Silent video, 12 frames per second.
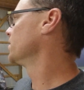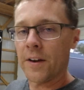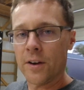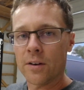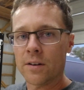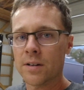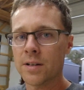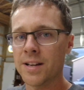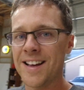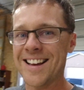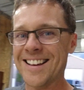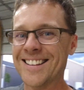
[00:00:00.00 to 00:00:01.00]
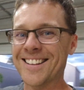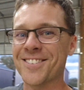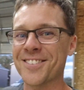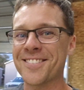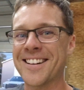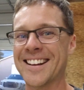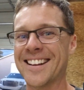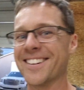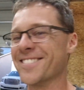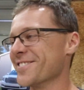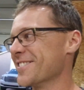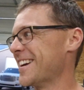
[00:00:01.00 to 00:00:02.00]
Figured the only way to get
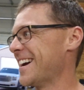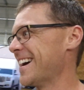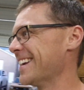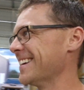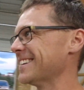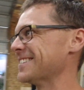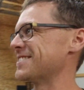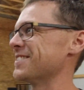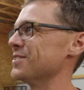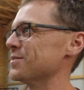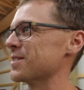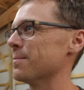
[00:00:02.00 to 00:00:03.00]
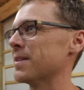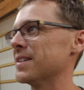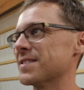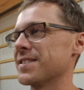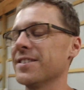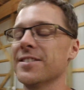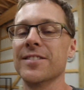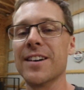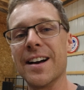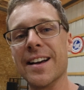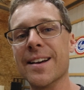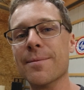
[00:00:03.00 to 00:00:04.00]
over that is to do something. So
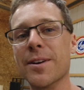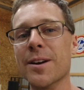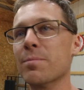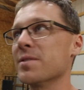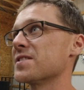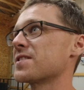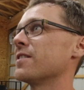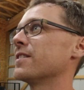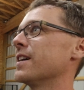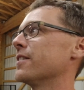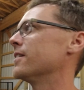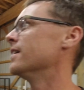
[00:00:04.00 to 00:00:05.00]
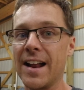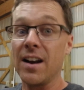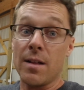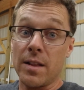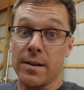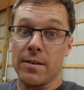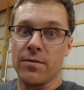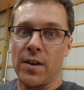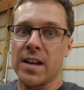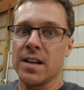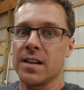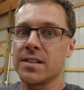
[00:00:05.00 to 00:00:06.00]
I am gonna put this car together. Like, if I
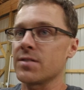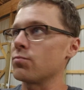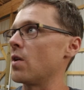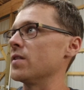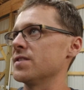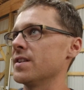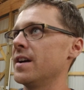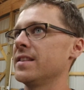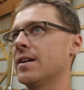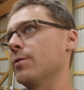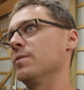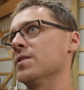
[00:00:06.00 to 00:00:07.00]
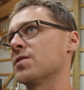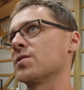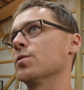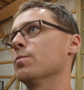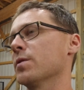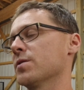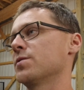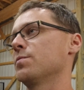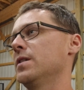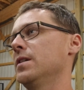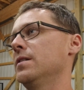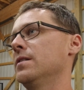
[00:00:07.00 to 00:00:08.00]
can get it to run tonight, that would be super
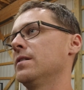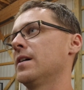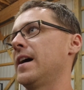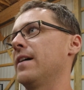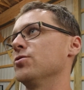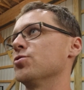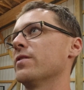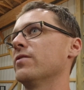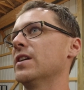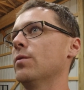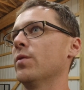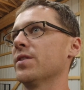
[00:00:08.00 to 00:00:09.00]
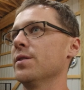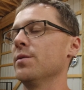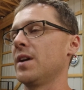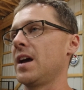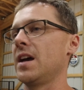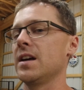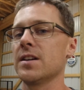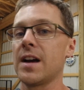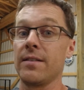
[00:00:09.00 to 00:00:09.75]
sweet. I haven't driven it with the new K.